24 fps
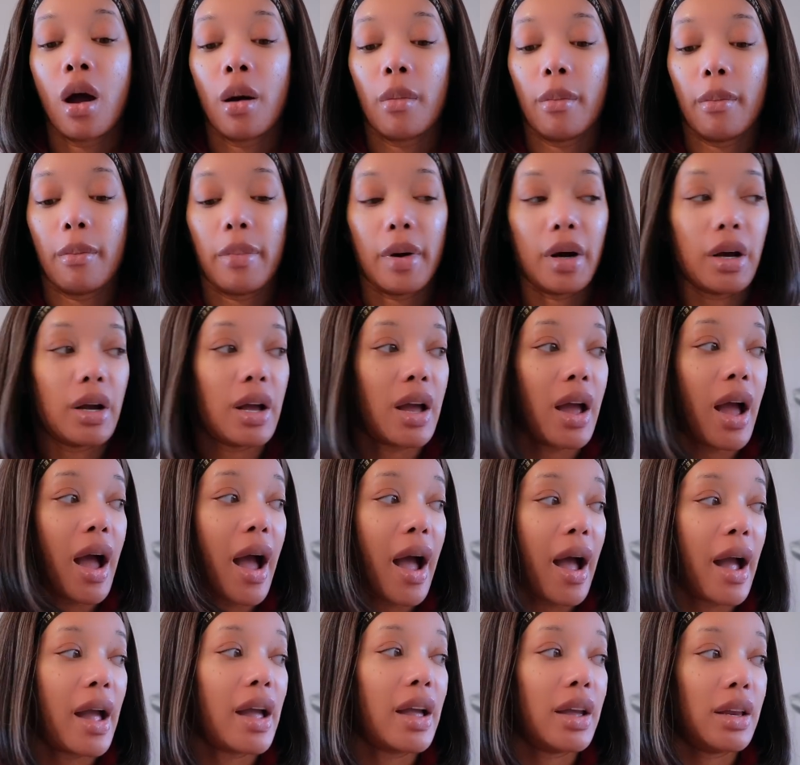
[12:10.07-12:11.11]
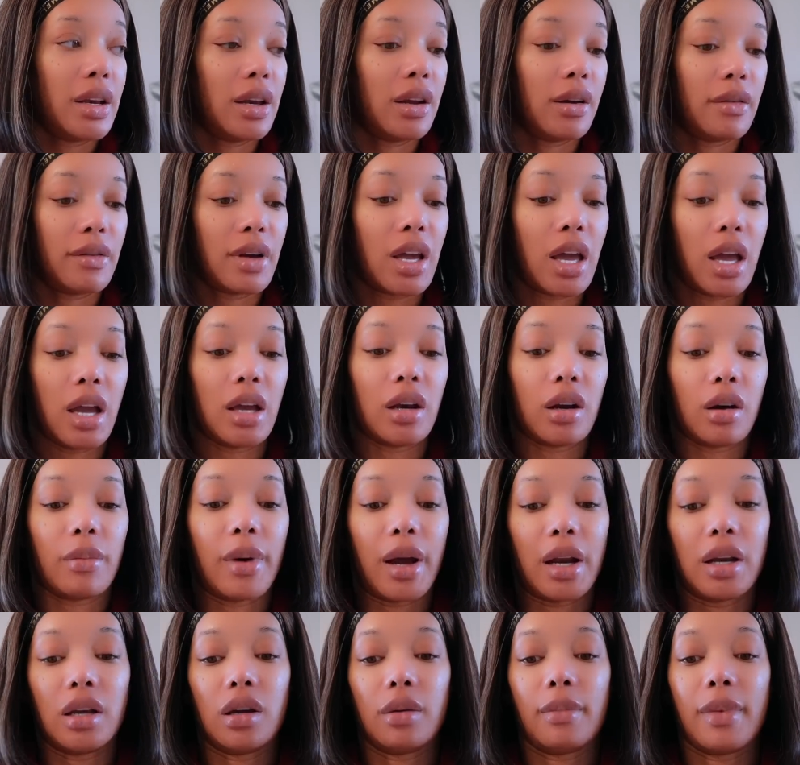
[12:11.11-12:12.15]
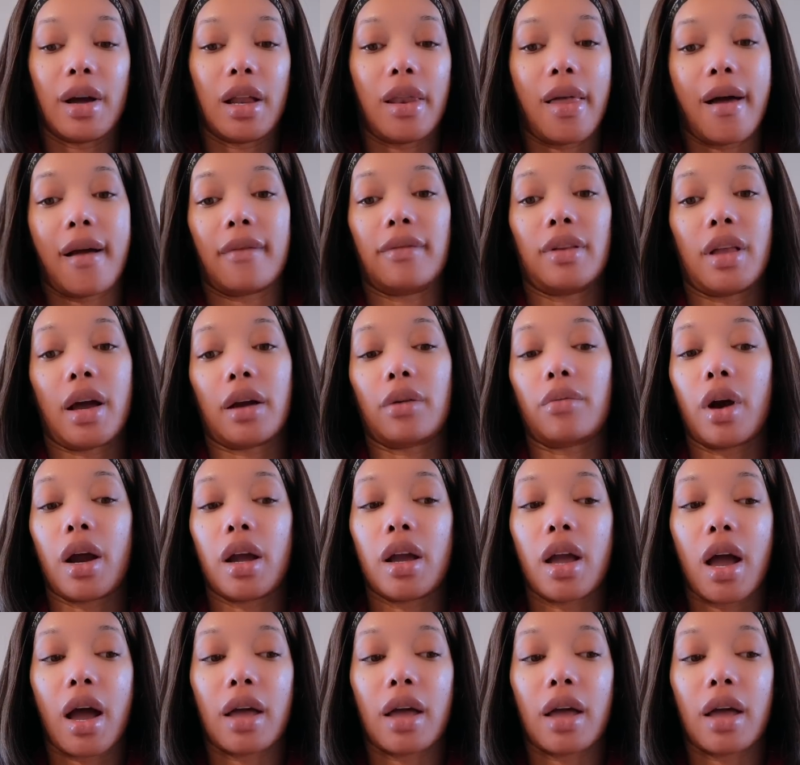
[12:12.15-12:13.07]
But I ain't never had nobody in my life like Ray.